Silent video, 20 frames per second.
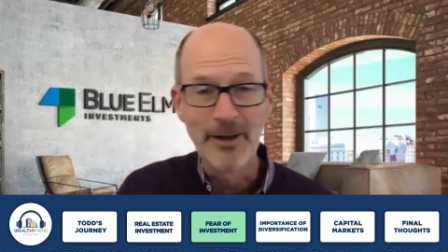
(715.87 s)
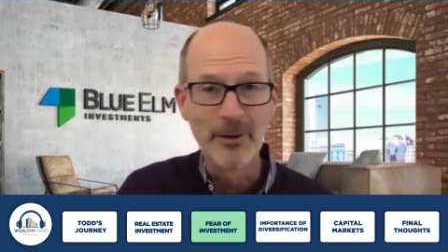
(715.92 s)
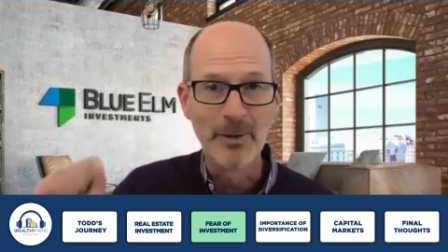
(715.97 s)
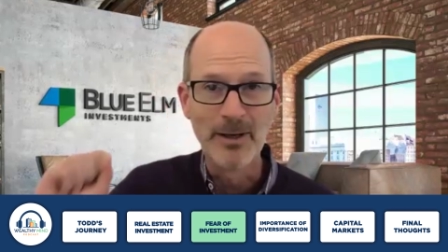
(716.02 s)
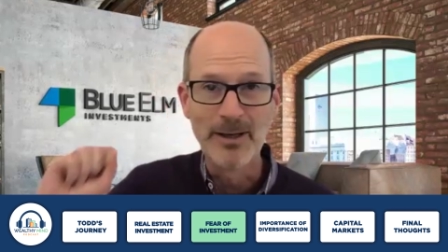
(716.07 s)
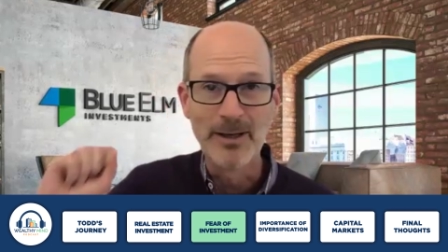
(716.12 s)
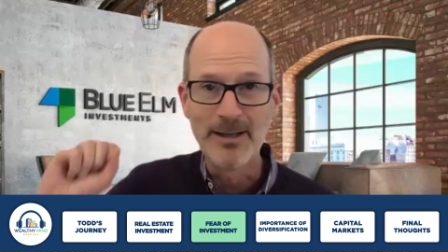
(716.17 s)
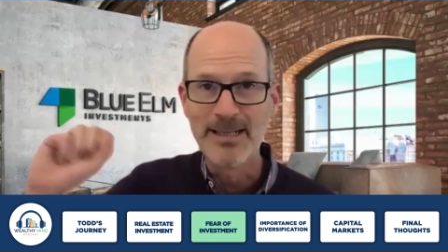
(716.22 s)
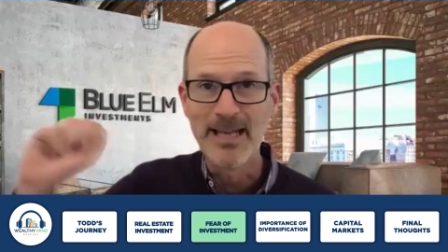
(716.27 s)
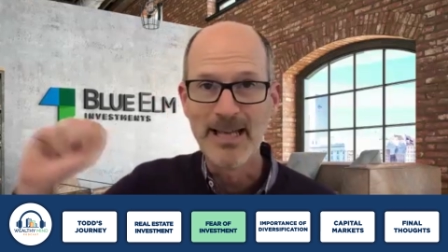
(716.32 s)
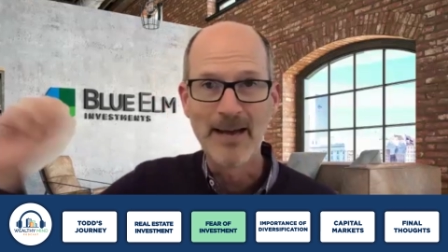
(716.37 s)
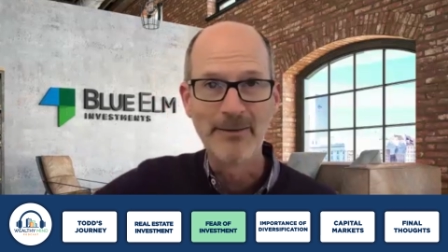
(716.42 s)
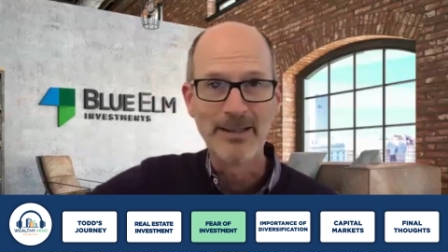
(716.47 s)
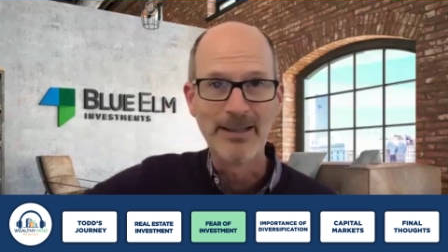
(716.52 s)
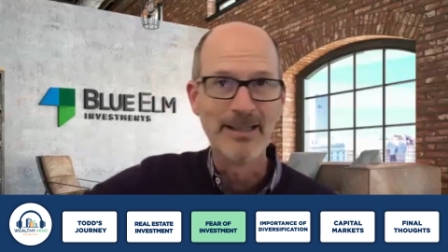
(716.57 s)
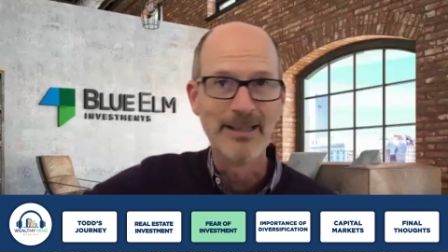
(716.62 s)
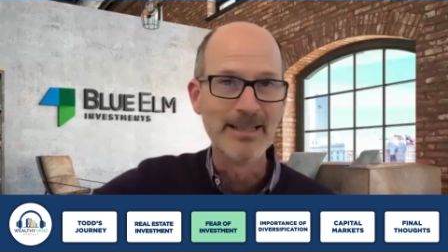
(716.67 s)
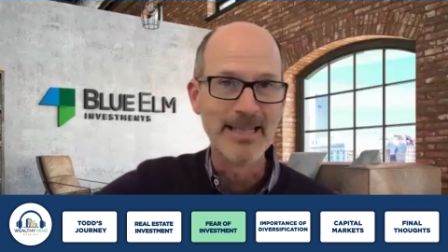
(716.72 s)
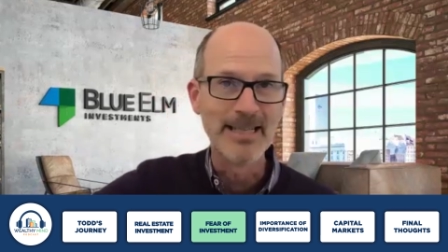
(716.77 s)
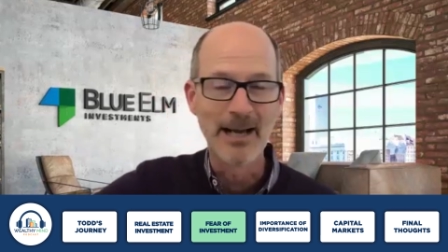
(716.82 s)
than it was
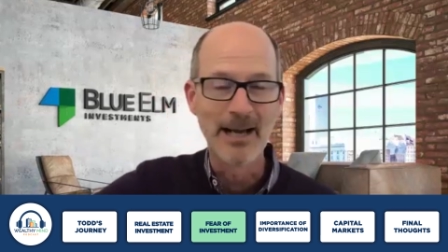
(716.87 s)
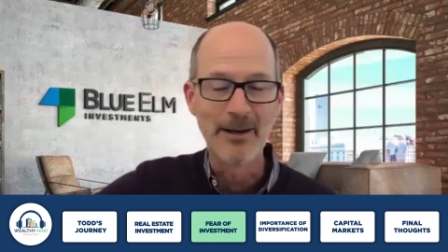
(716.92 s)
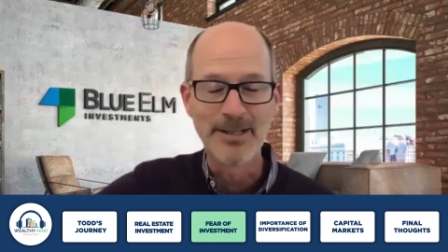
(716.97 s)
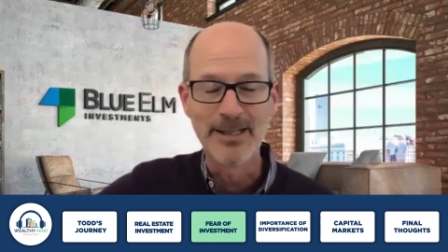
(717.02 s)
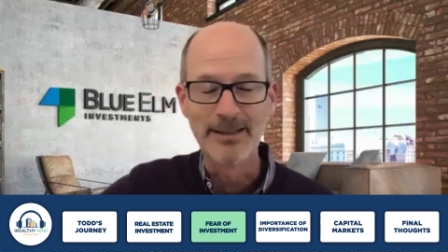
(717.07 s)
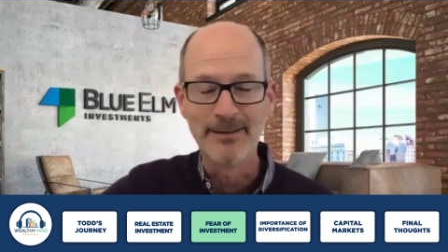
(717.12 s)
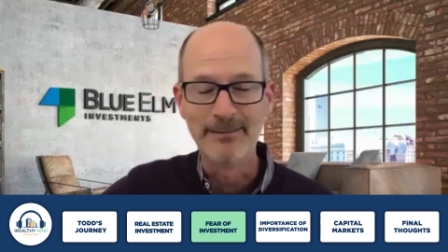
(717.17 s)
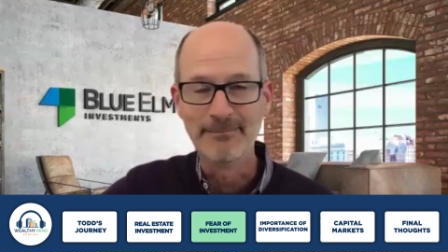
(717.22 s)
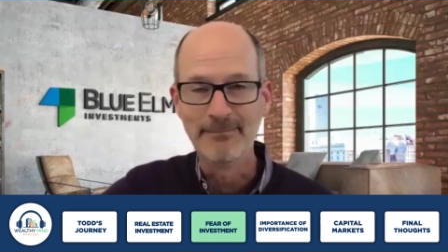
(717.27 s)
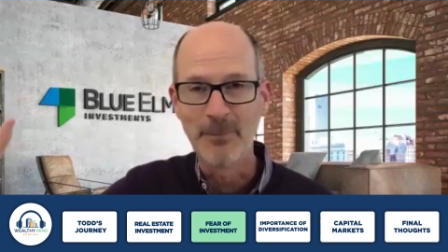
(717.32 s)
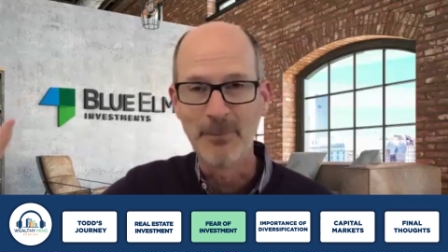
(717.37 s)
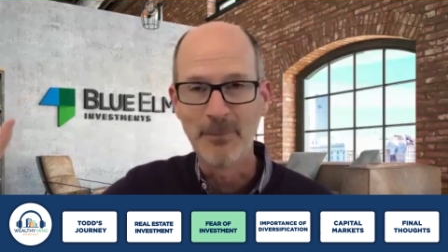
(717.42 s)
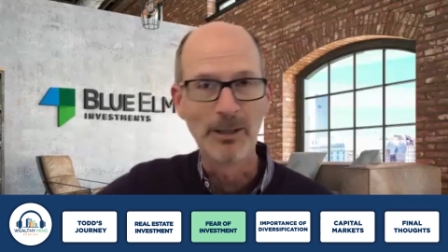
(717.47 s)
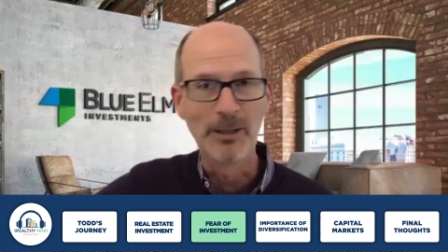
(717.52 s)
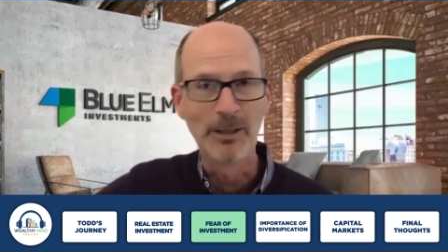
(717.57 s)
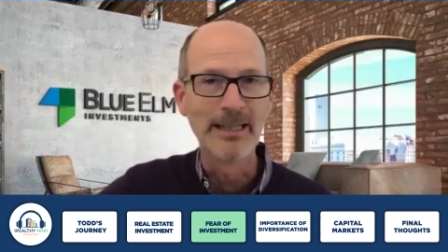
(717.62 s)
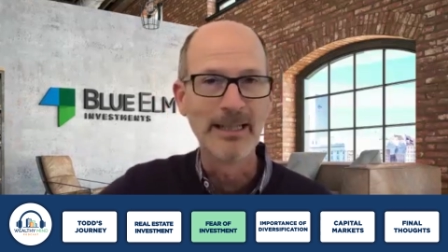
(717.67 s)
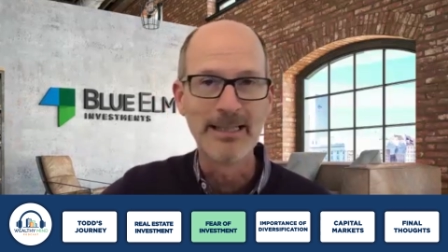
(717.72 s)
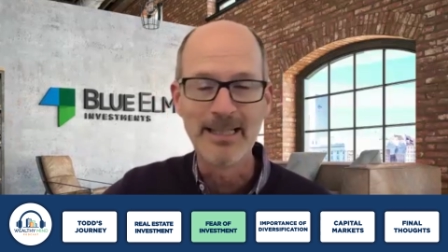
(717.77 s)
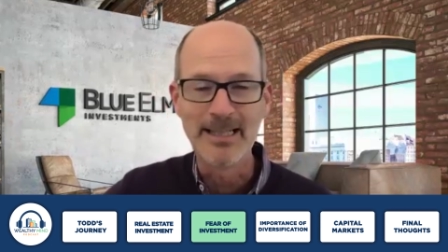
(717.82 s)
having this house in
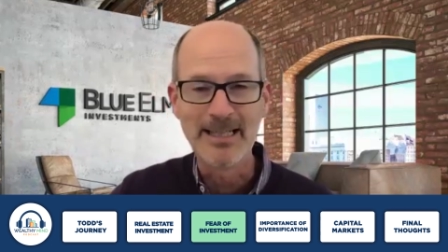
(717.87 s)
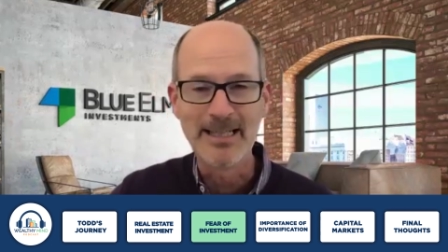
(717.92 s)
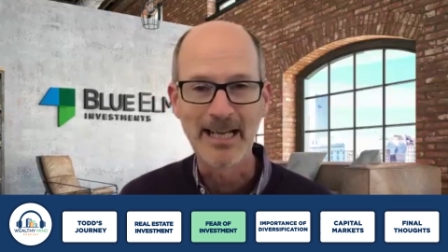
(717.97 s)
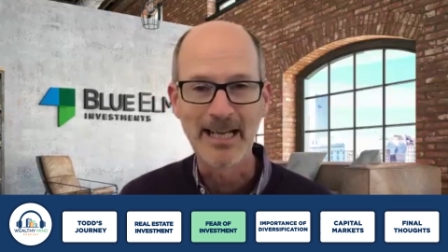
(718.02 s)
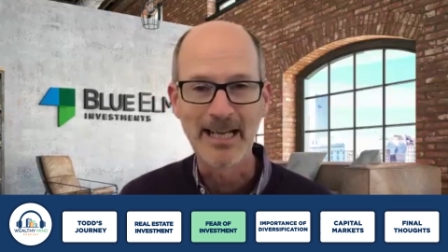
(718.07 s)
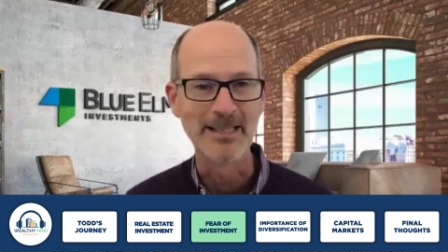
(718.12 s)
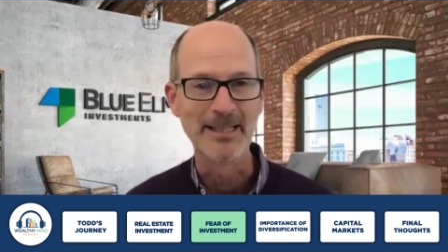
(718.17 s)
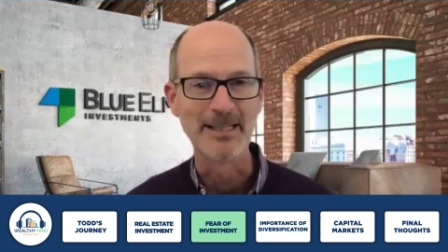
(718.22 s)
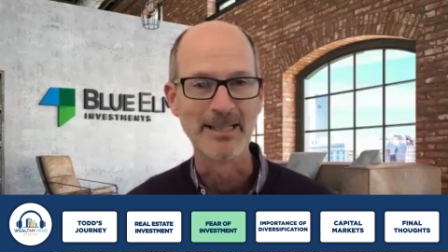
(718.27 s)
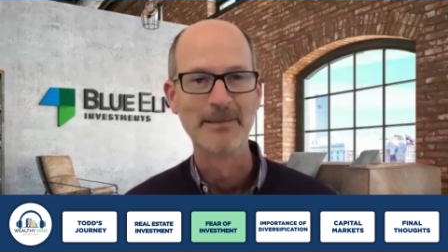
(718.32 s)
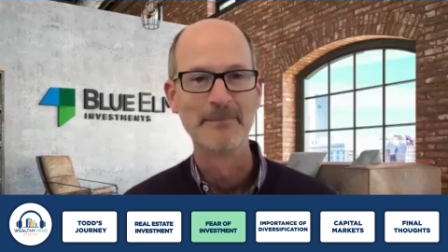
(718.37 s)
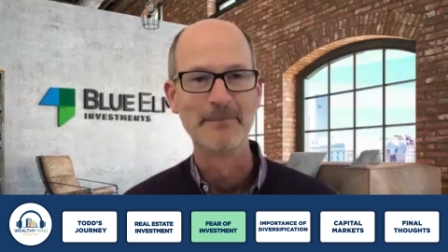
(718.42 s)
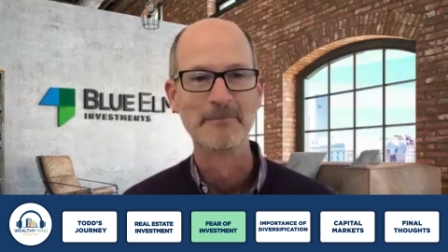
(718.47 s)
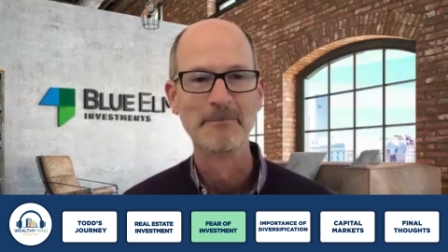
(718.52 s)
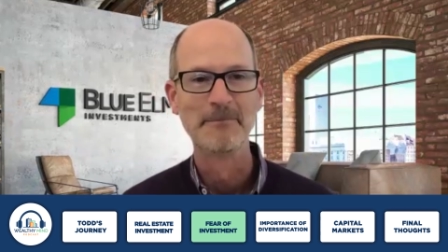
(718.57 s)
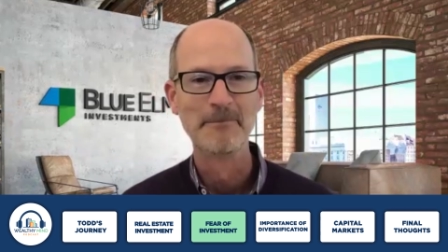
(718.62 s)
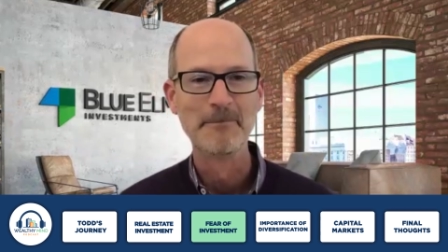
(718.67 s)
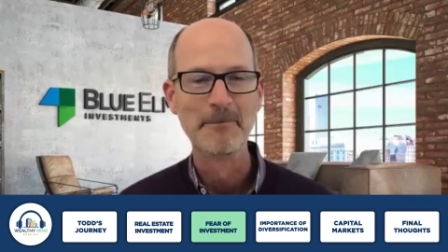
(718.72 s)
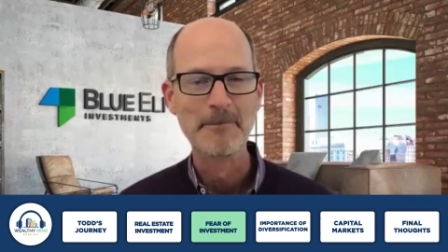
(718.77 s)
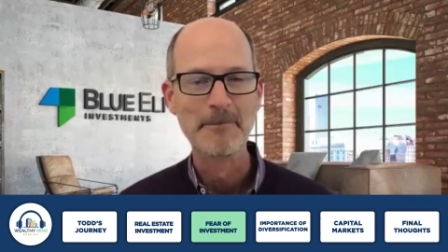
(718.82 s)
Arlington,
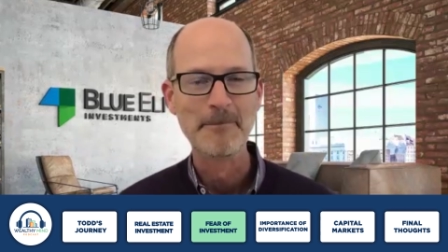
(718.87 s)
Texas.